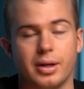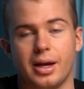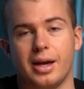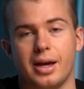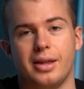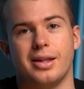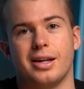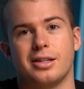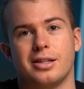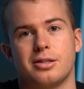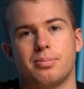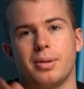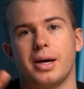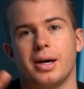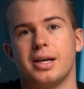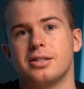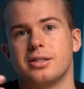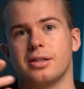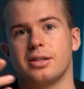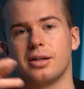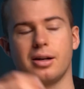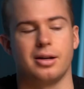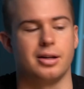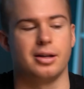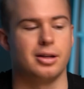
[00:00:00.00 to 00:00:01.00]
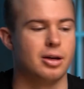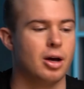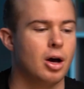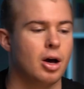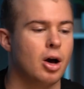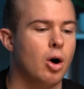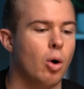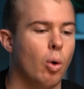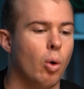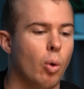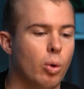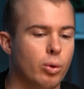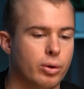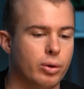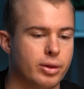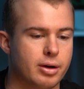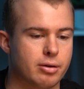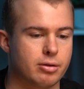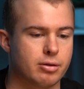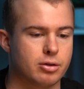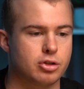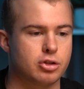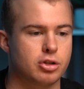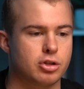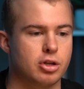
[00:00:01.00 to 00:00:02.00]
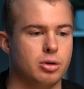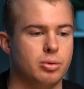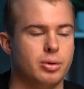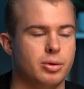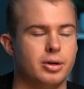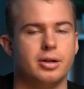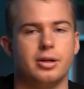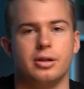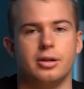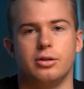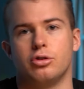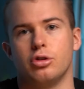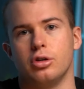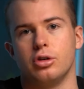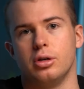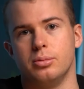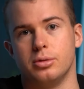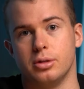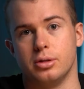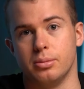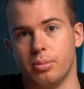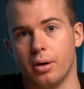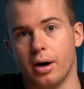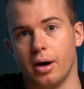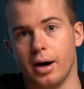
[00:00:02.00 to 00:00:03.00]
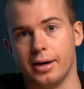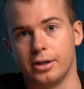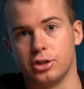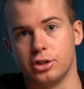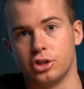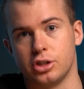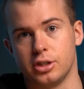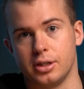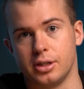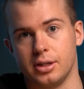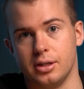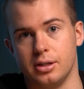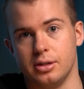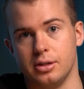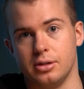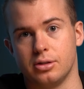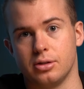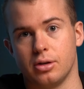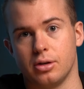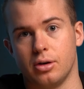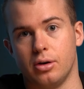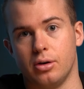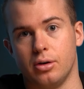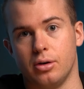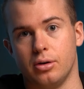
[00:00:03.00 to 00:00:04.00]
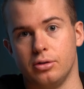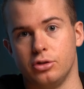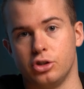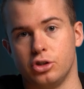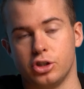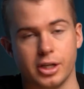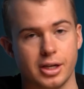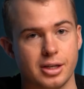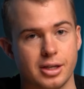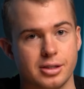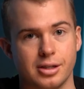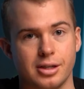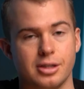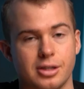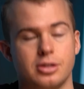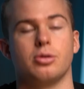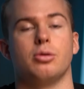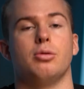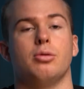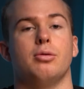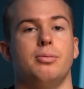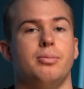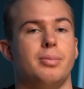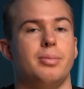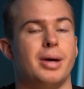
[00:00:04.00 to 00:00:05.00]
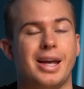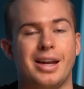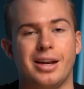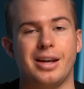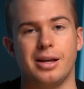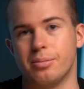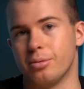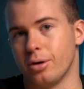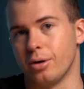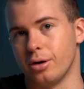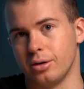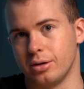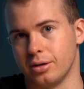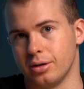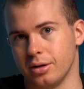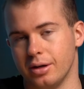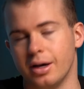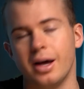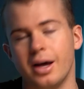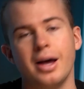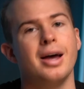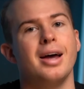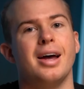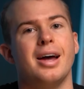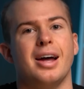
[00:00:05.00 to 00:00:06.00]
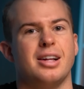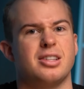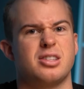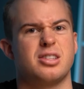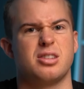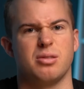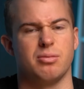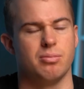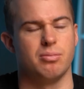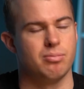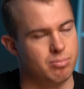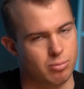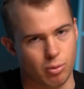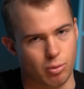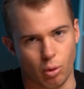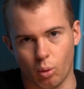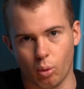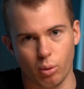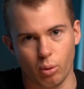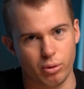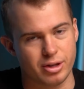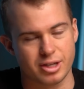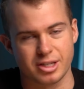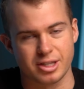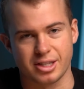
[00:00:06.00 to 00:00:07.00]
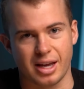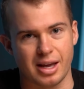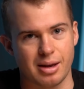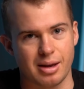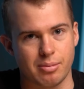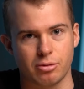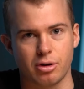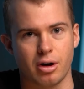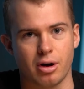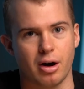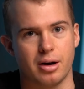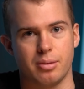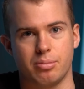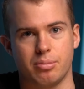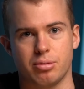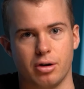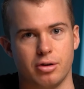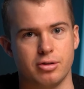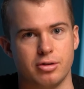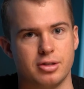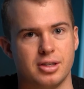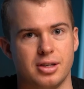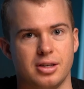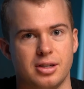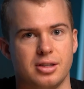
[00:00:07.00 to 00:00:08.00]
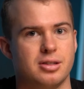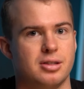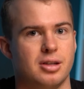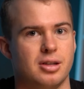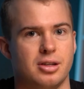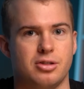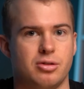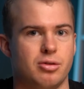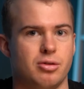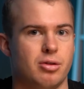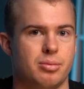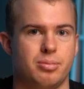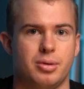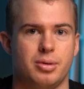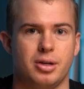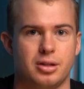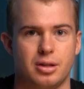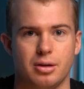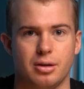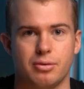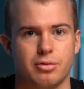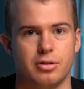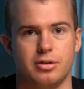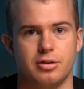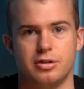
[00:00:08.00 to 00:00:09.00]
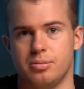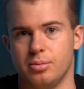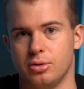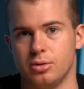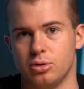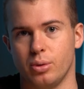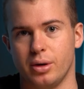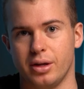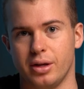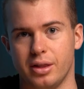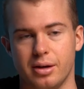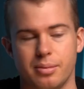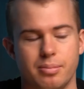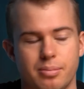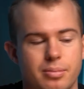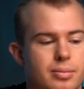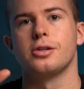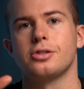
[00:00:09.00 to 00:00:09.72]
And that's basically all there is to it in terms of buying shares on Sharesies or any broker. It's all the same kind of process. It's not a big difference between them.